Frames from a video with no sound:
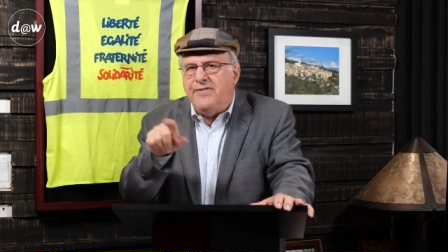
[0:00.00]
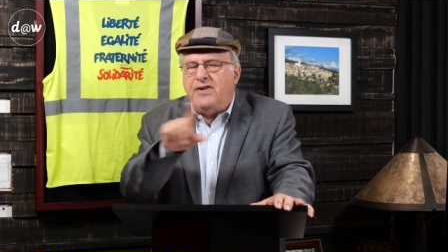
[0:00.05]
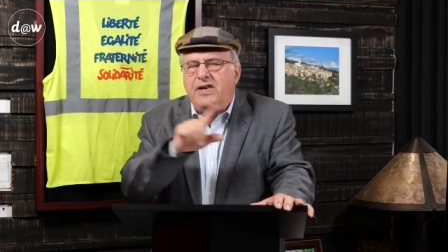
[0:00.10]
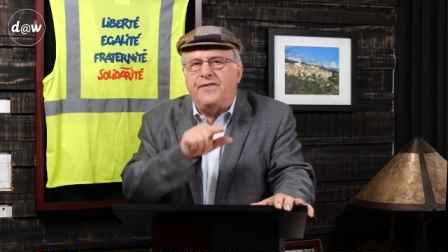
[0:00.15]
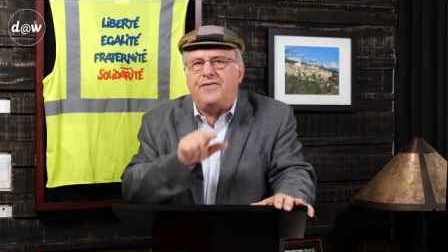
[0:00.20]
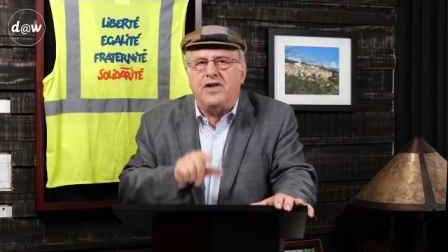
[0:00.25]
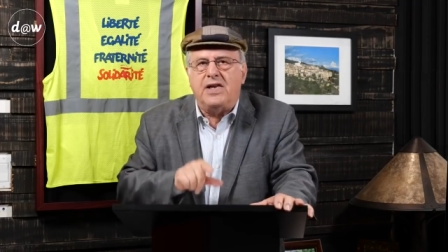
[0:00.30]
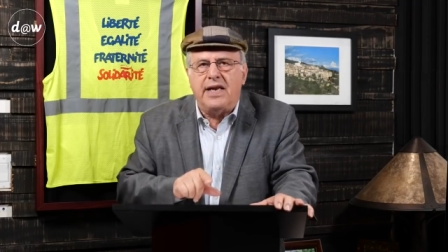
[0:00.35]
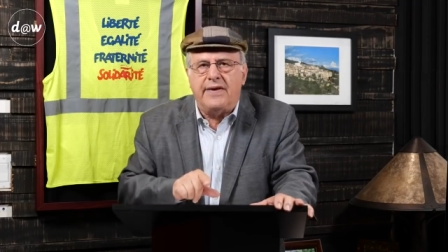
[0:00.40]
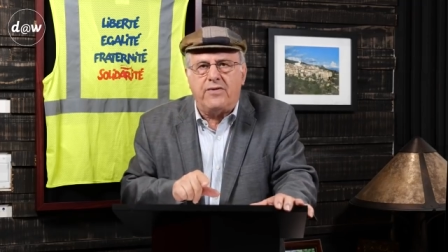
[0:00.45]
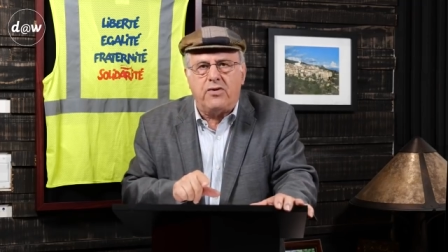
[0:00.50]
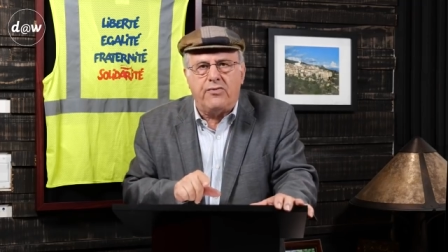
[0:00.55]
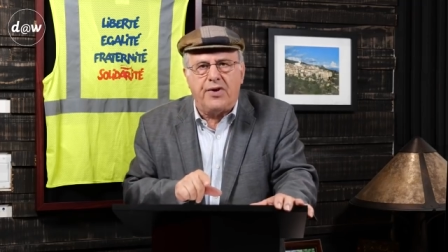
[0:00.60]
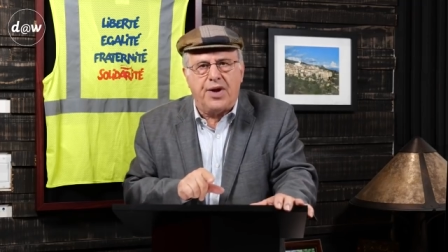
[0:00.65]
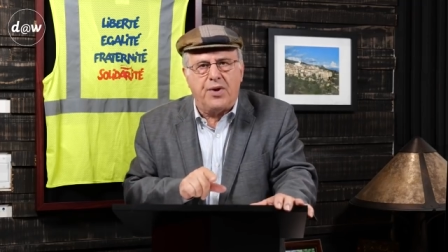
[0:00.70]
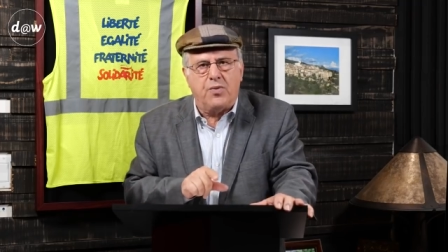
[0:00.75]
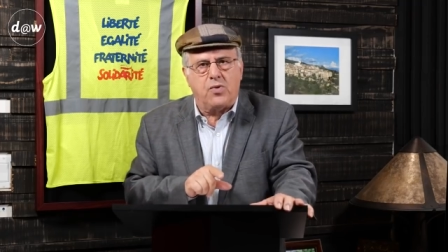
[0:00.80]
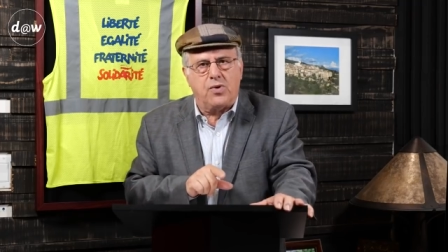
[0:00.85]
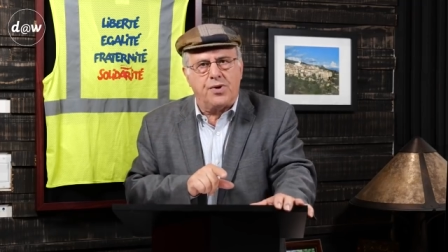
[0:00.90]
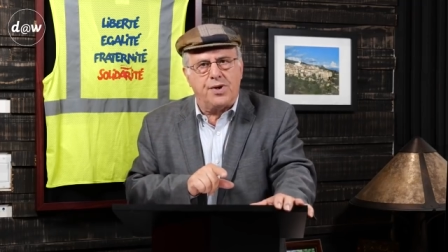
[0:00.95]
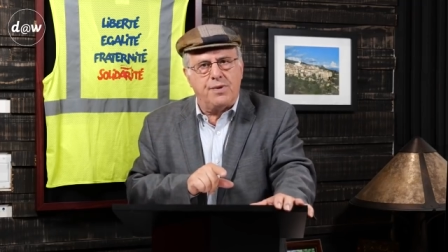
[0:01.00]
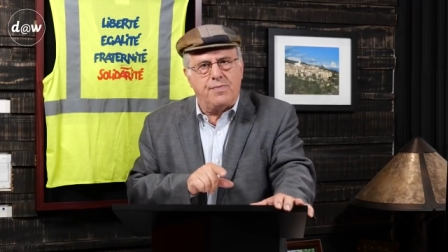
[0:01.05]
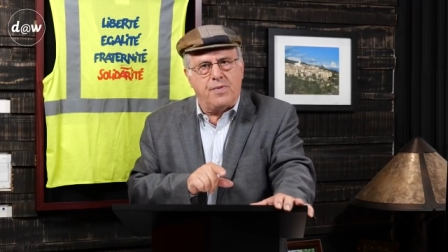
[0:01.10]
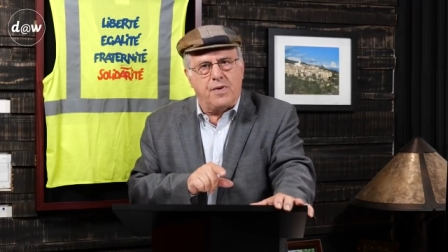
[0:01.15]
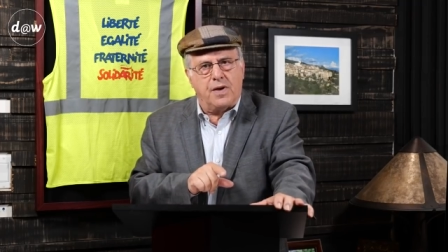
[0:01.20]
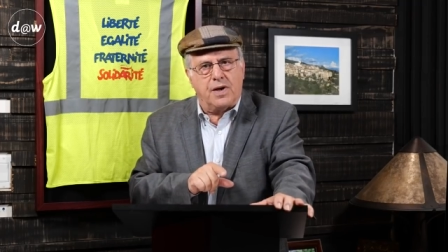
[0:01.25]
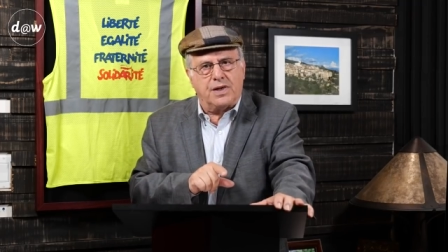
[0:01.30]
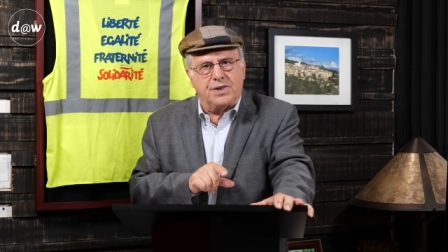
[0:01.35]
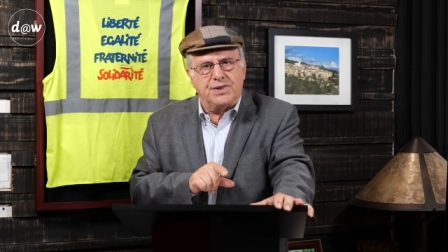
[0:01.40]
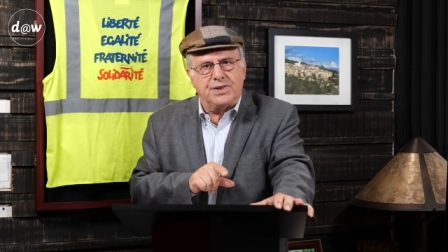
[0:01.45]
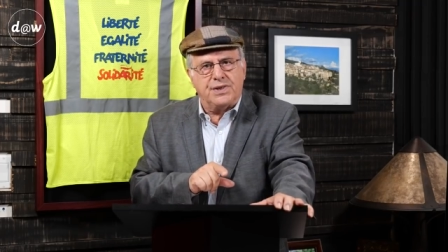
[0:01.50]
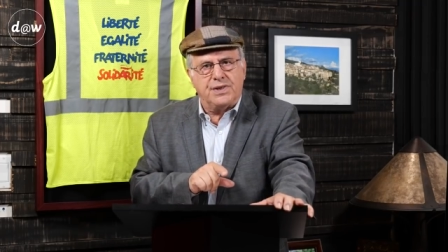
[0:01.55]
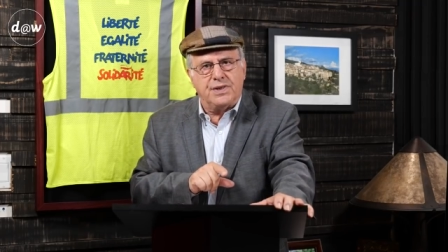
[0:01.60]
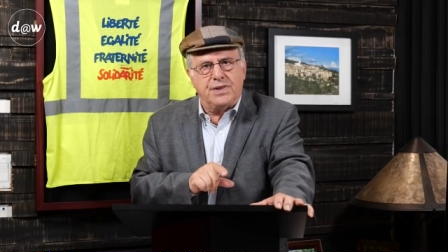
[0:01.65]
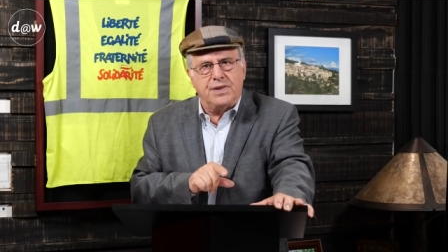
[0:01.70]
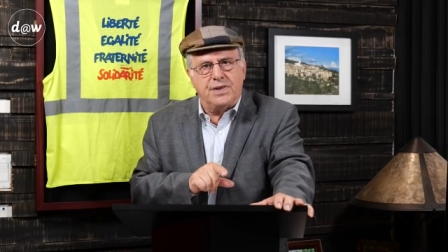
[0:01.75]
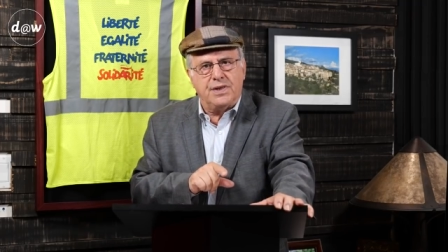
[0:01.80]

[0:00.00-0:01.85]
even if you never read a word of Marx.